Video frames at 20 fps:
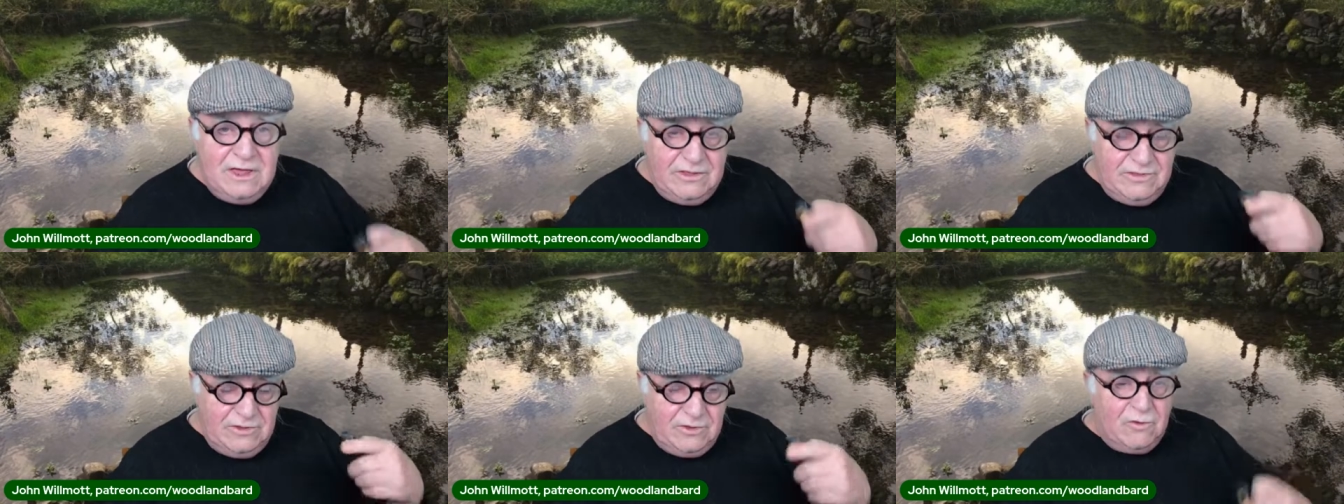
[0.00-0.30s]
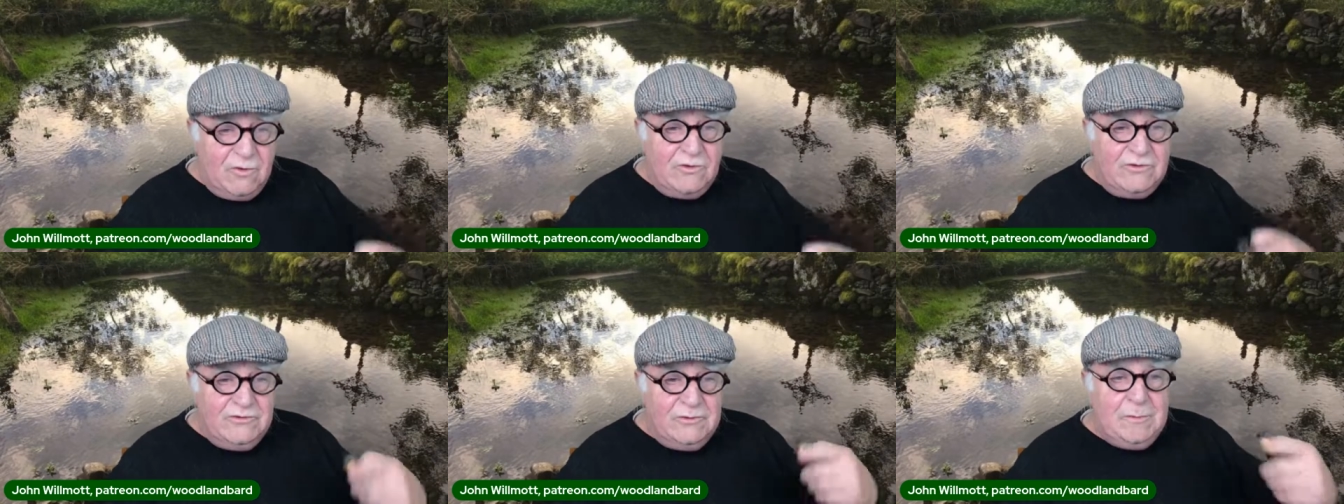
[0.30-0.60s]
The
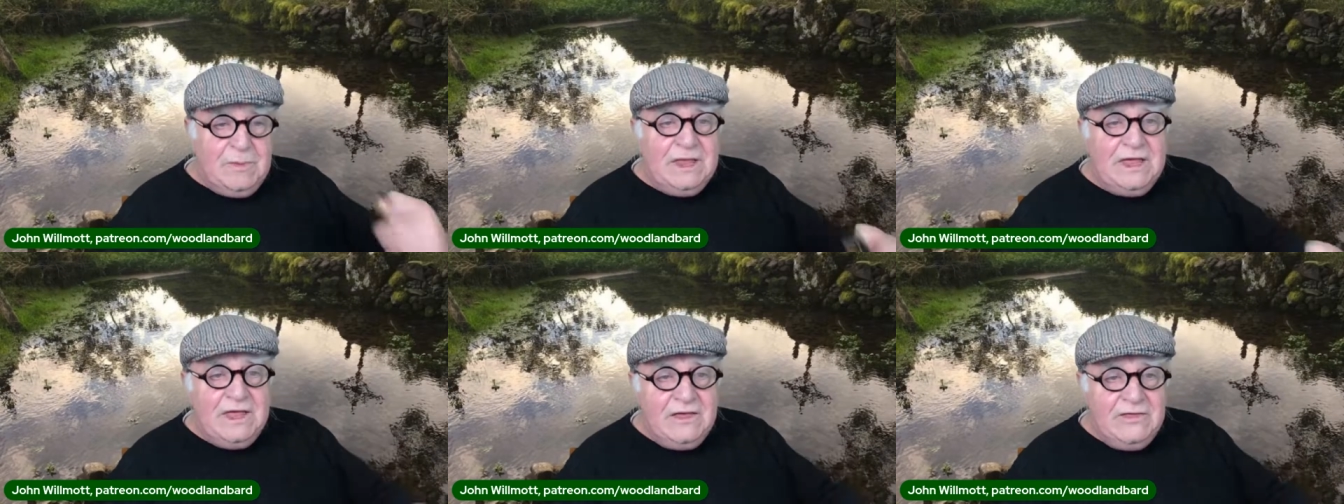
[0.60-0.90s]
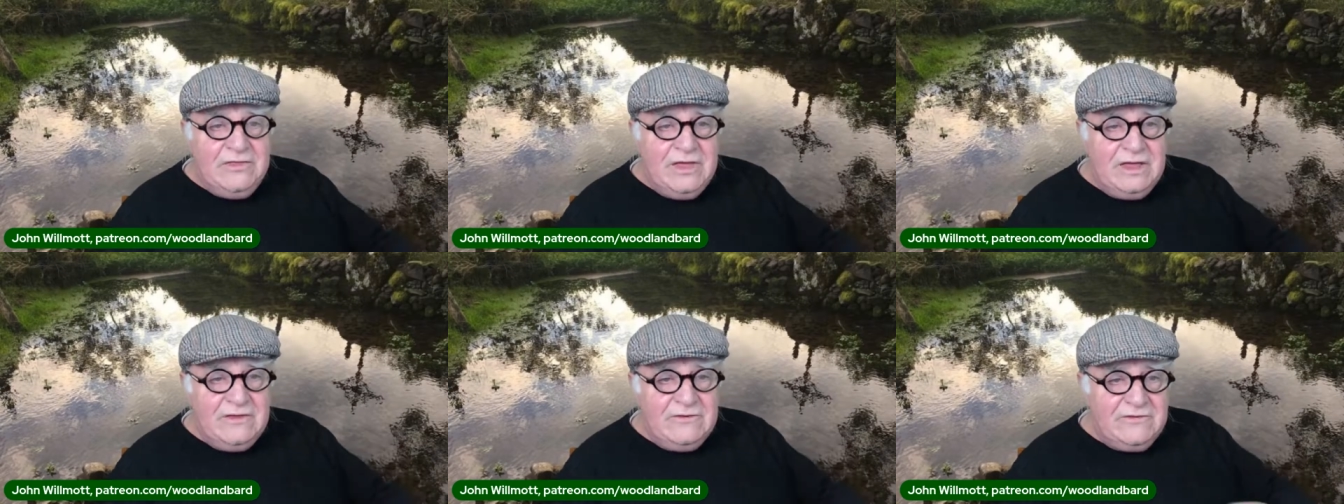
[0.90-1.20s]
horse
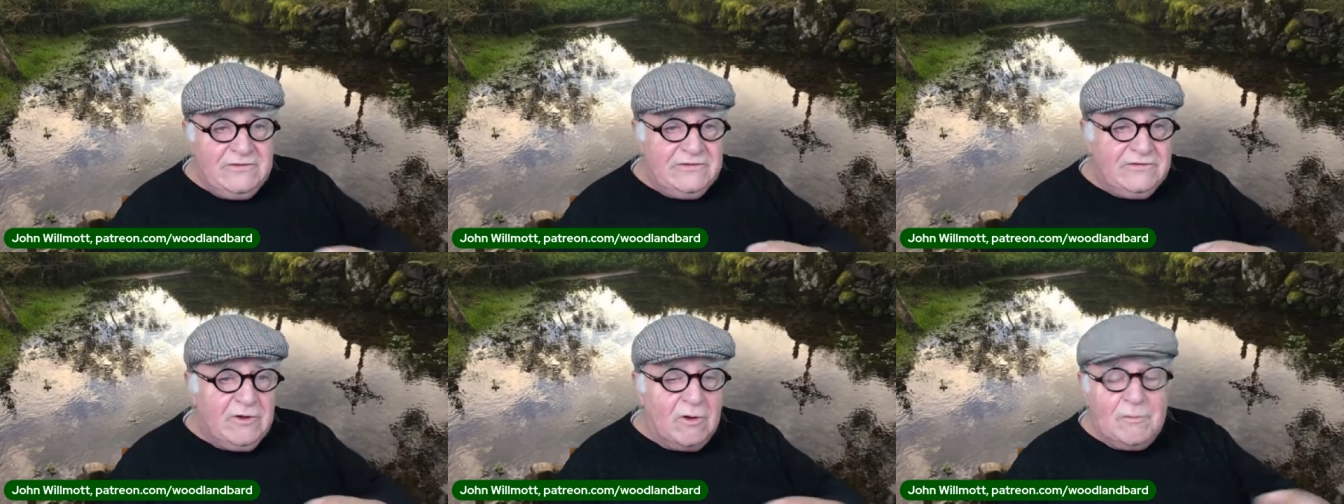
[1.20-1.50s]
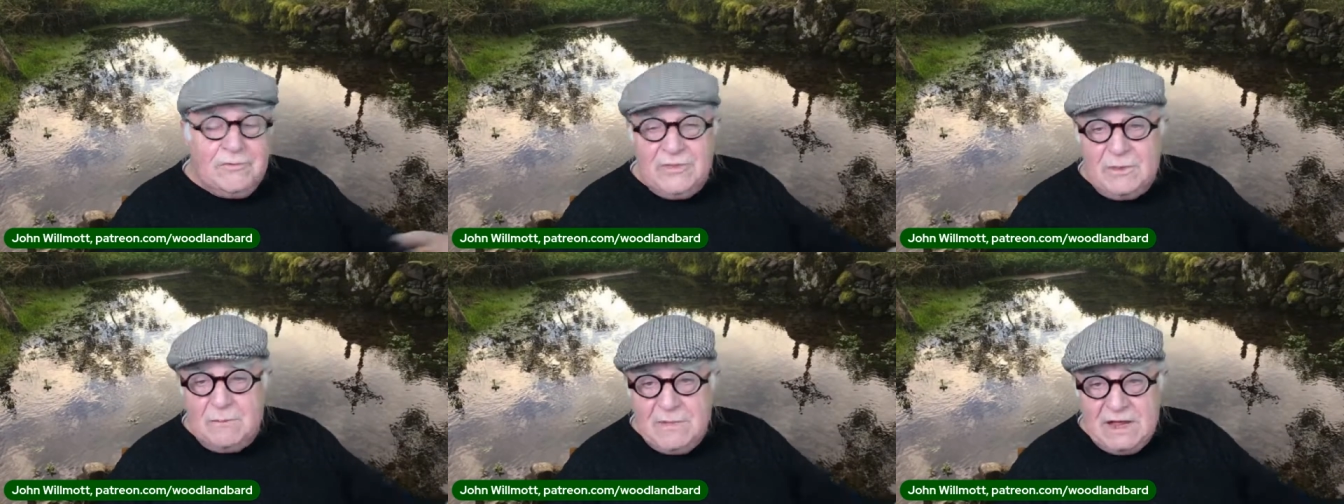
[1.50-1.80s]
being there
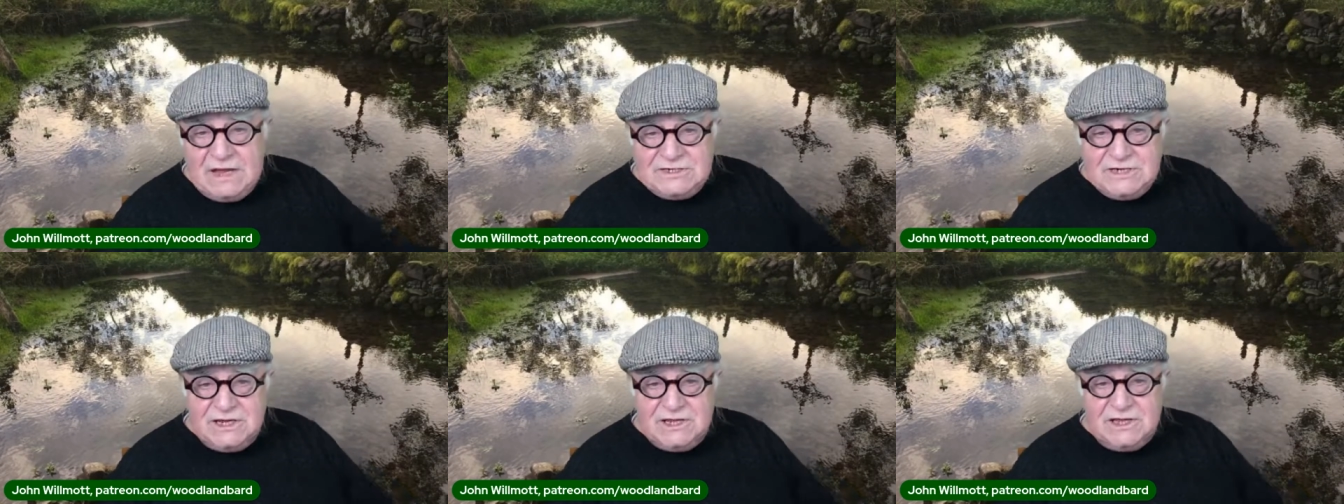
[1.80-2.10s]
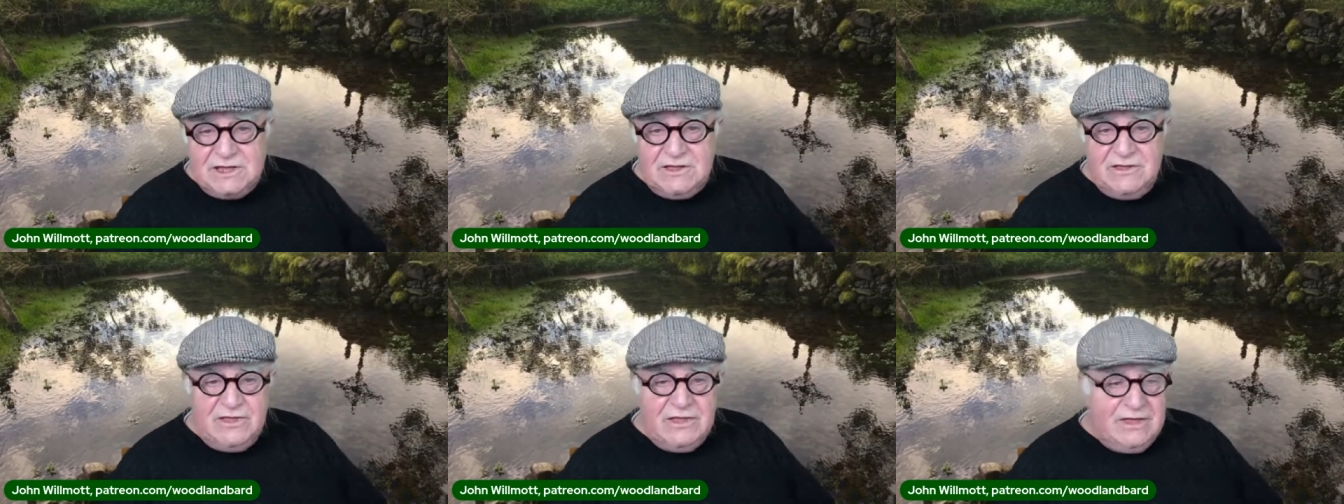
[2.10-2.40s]
stopped the magic
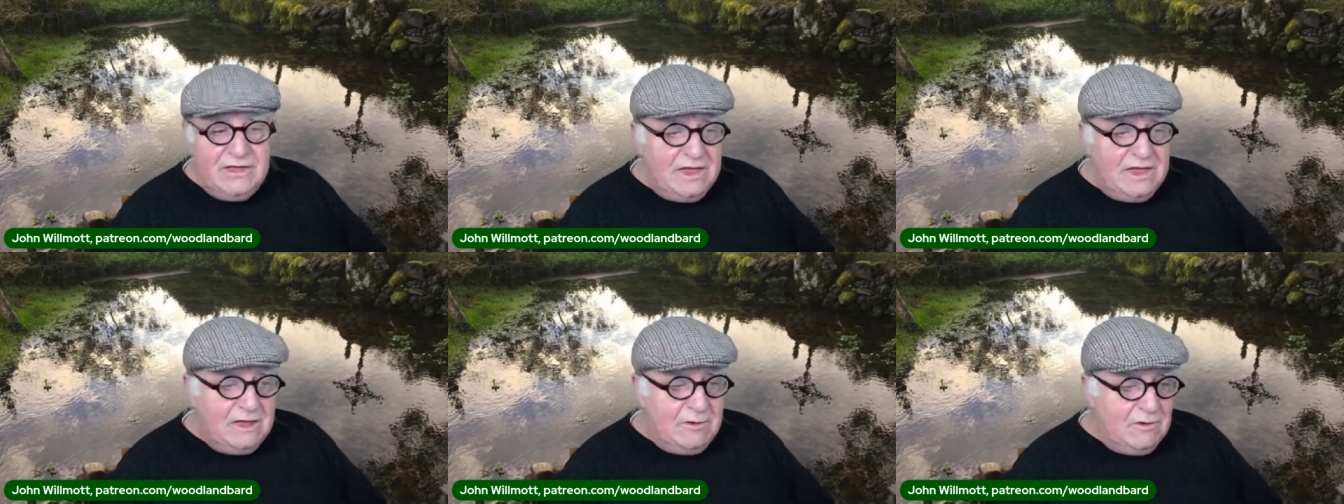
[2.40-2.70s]
of the